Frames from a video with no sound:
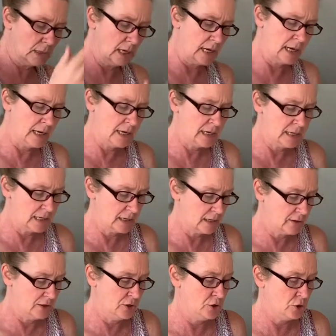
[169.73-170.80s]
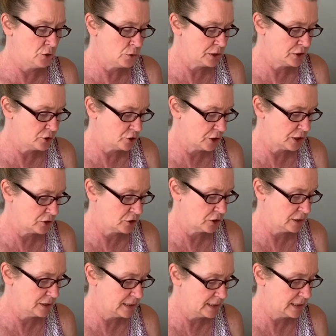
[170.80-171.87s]
And the new
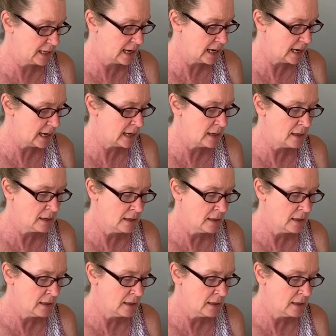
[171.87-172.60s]
instructions say,